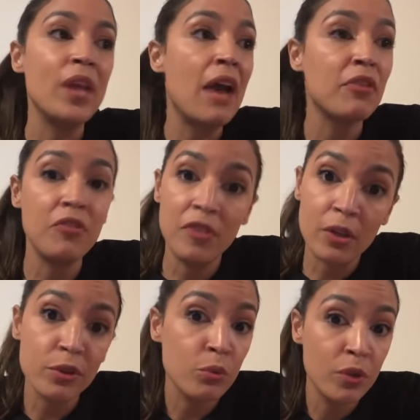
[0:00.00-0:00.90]
We have a
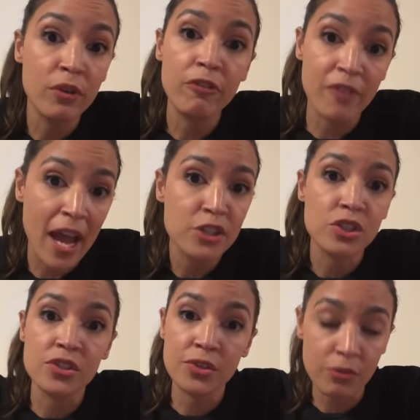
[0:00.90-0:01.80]
very real
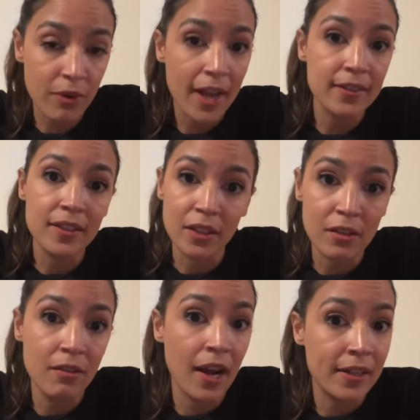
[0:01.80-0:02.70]
fascist threat in
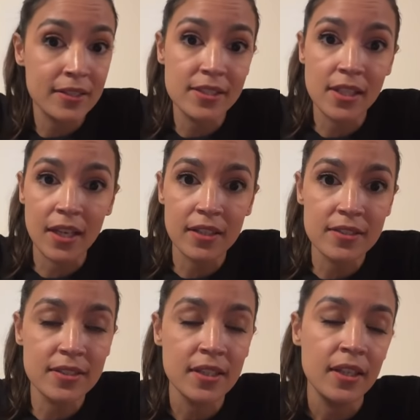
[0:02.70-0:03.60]
the United
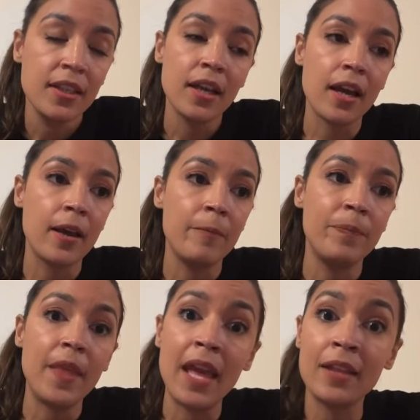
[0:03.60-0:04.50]
States.
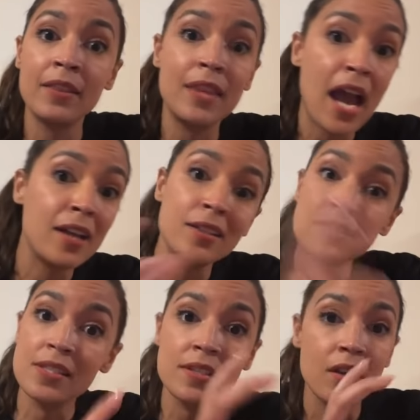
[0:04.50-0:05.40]
And that
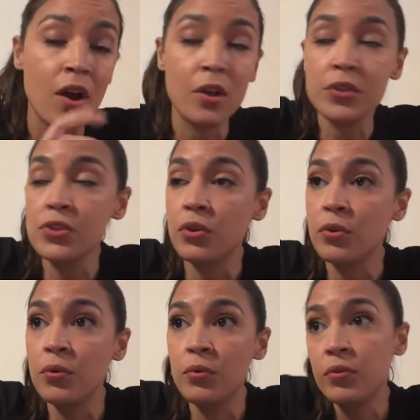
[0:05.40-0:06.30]
is
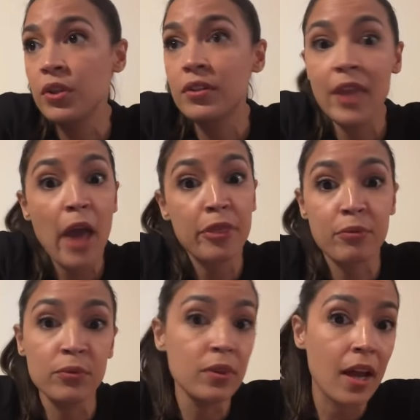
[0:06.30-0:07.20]
also that
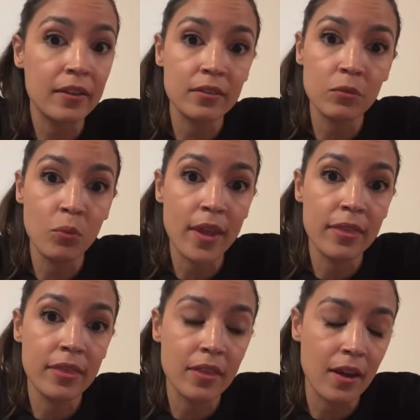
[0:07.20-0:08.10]
through line
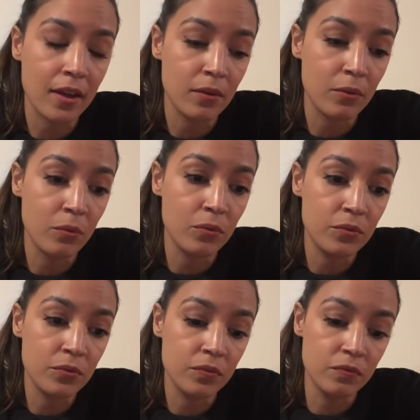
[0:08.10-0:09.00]
with
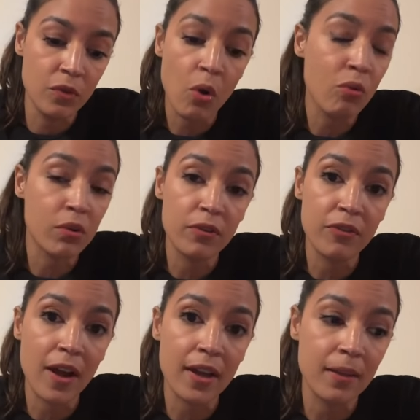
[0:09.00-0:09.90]
the
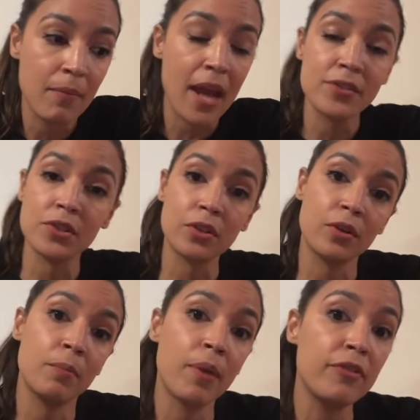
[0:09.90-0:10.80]
horrifying
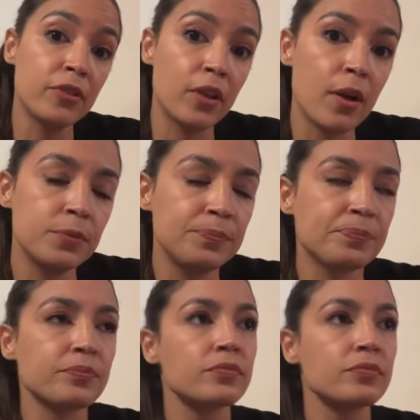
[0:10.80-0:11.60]
massacre in Buffalo.